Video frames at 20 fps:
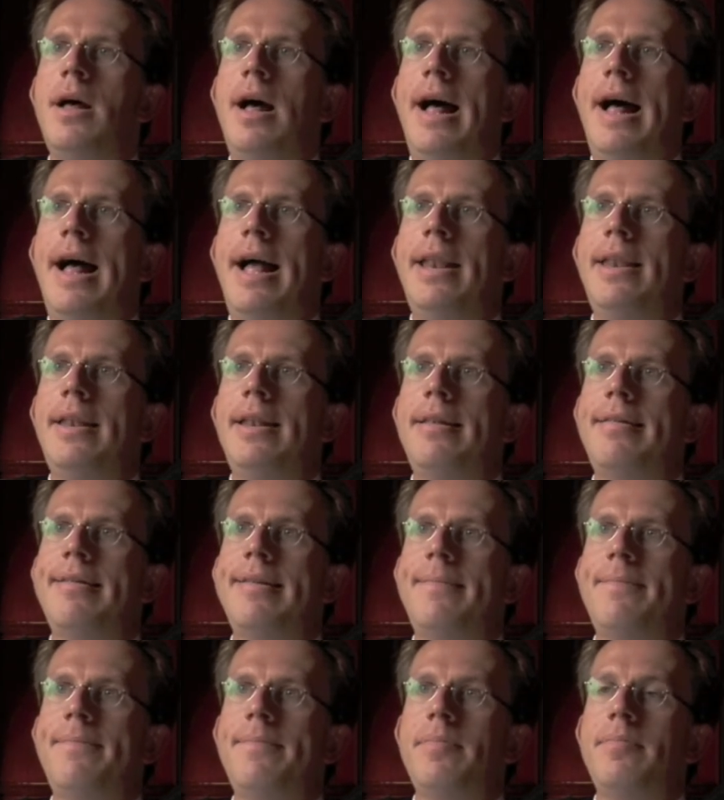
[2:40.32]

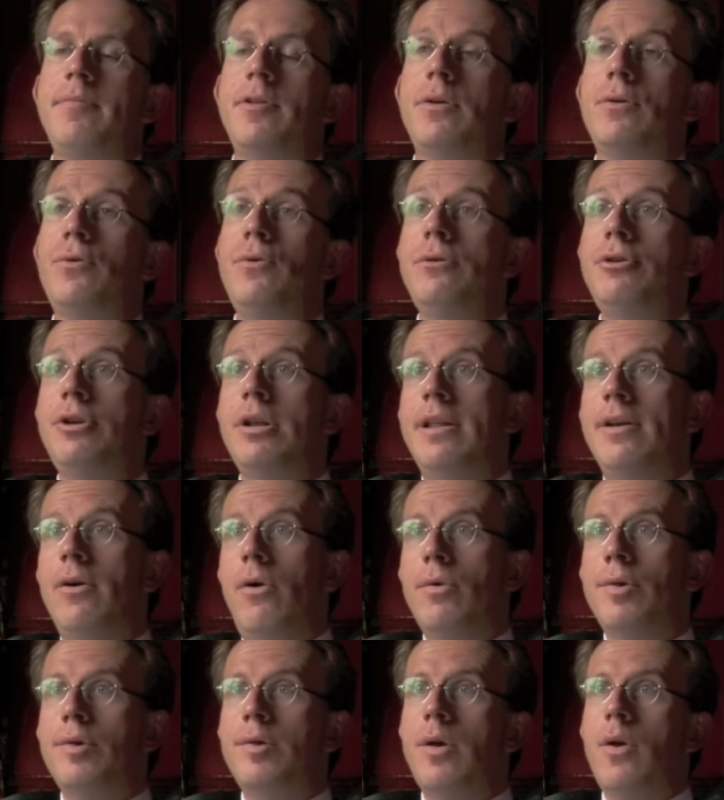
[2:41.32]
and crucially
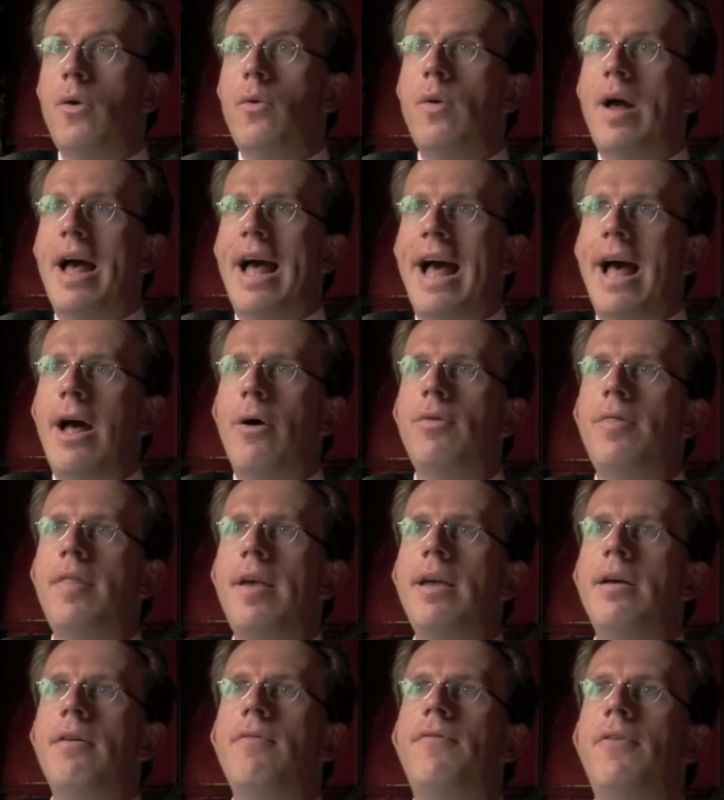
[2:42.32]
also how
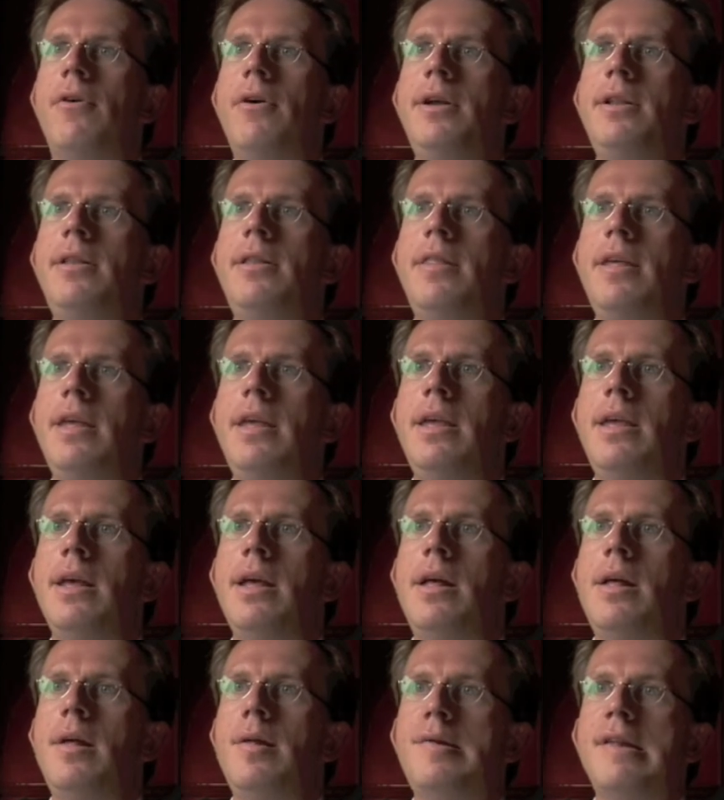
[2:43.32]
they avoid the
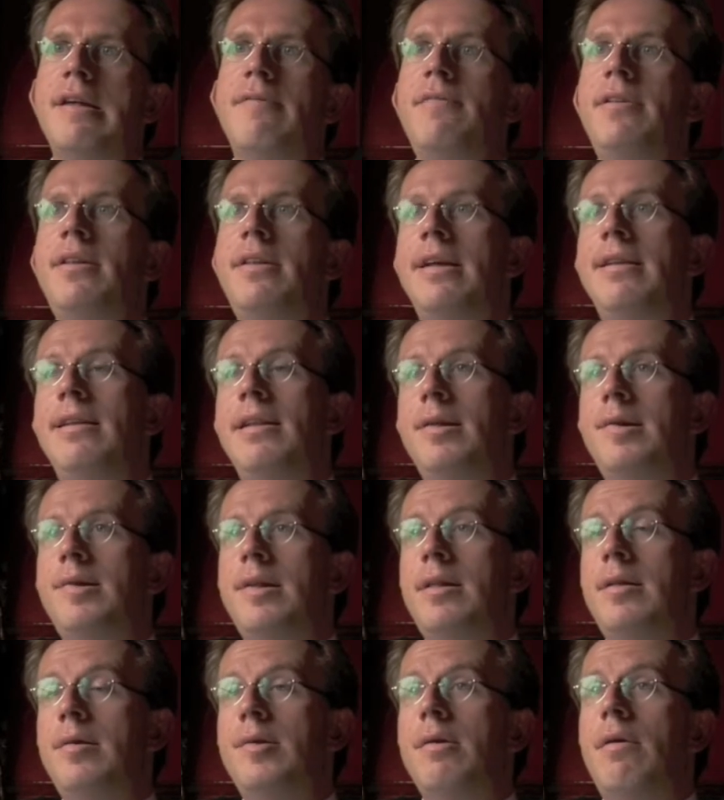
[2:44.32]
7 deadly
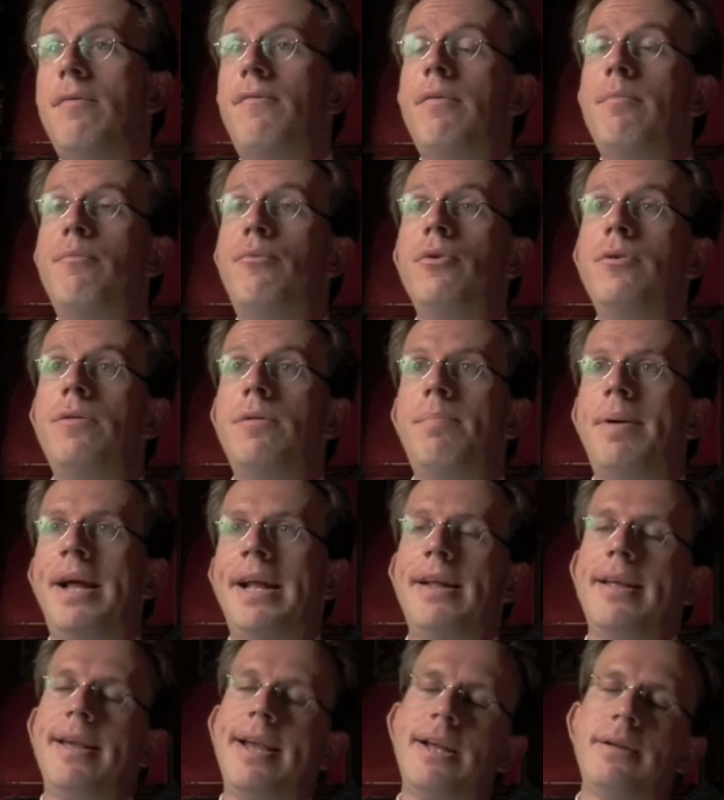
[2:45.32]
sins of imprudent
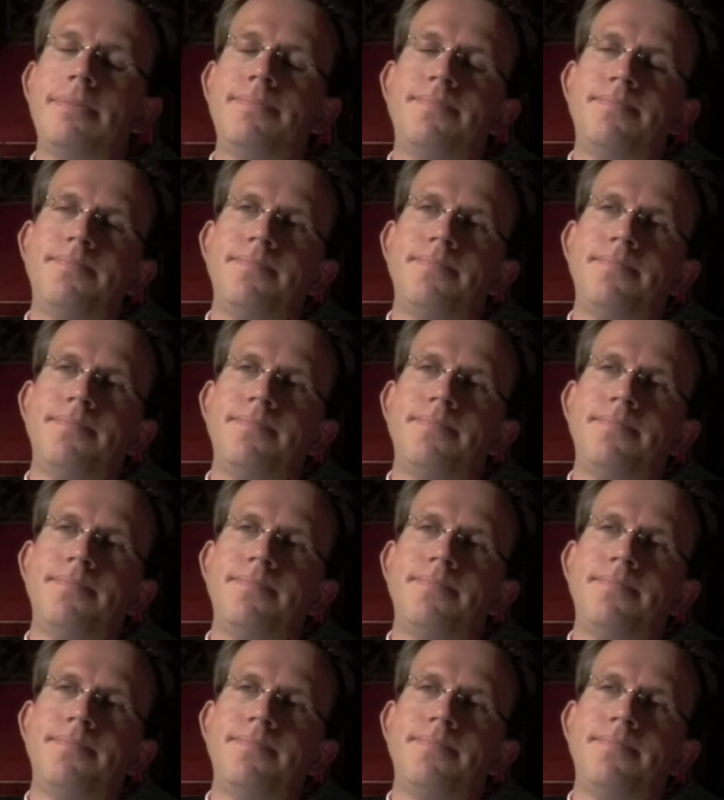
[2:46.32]
banking.